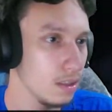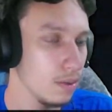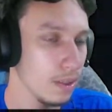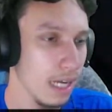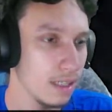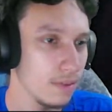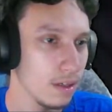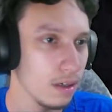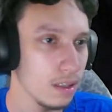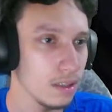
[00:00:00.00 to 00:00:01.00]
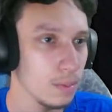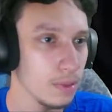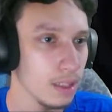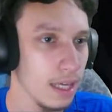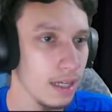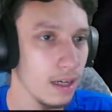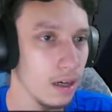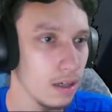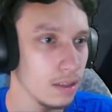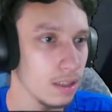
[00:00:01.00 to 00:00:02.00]
We're not even on the planet
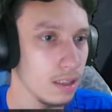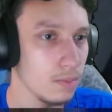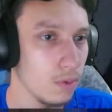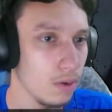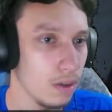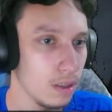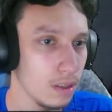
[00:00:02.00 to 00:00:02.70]
Earth anymore.